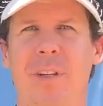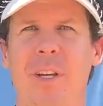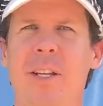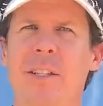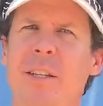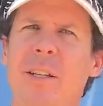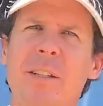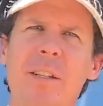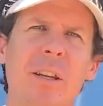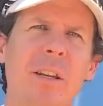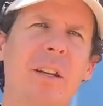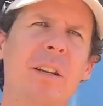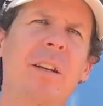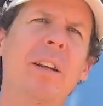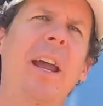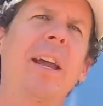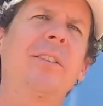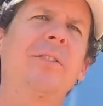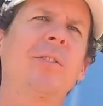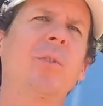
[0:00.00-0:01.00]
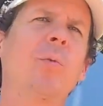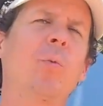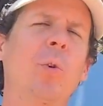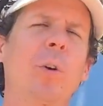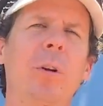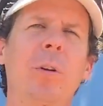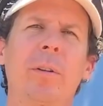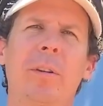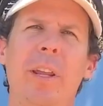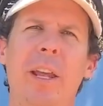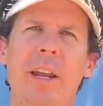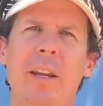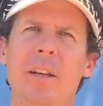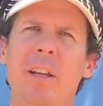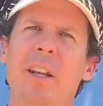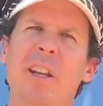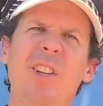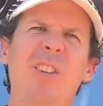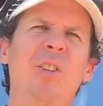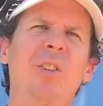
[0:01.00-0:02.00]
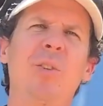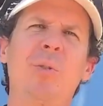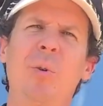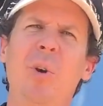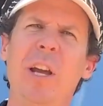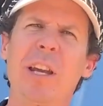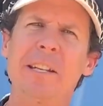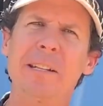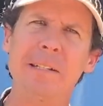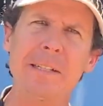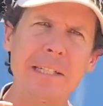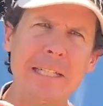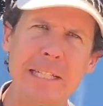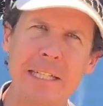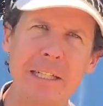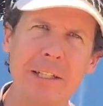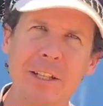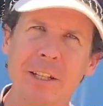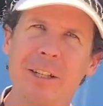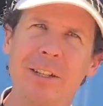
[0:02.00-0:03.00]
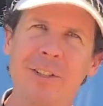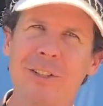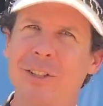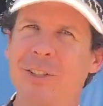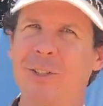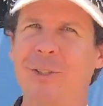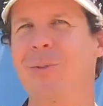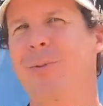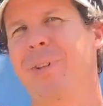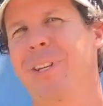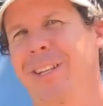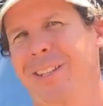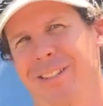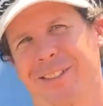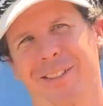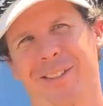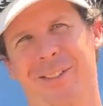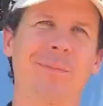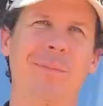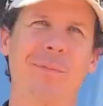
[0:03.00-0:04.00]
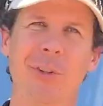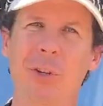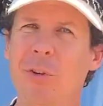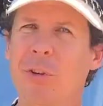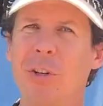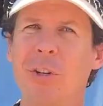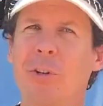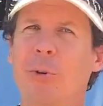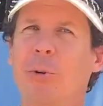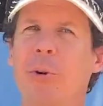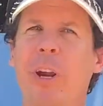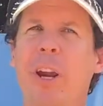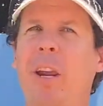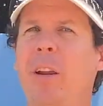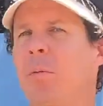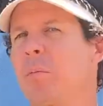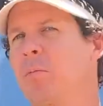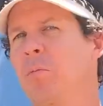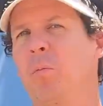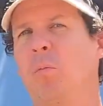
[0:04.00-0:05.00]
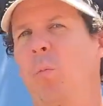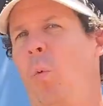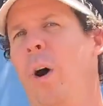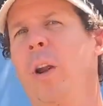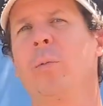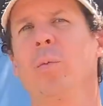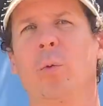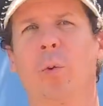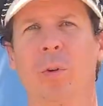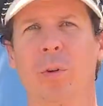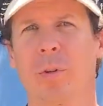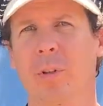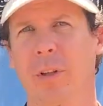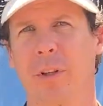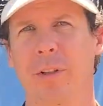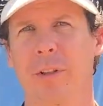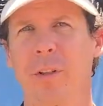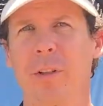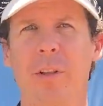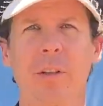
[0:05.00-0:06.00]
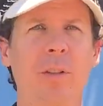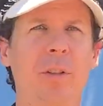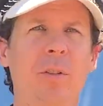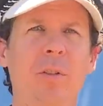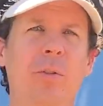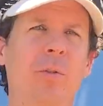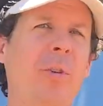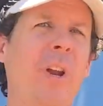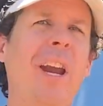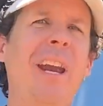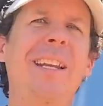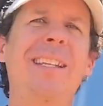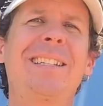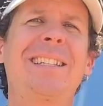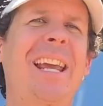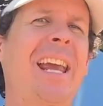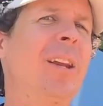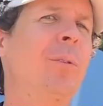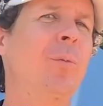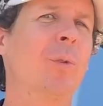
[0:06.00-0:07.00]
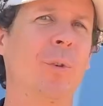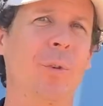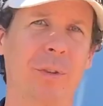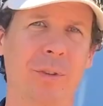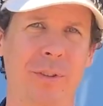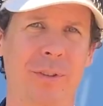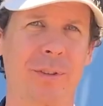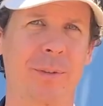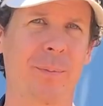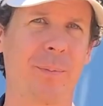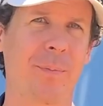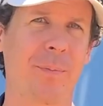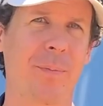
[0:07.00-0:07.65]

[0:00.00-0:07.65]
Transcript: It's such a nicer word than "you need to do this." You could create one rule. You could create 10 rules.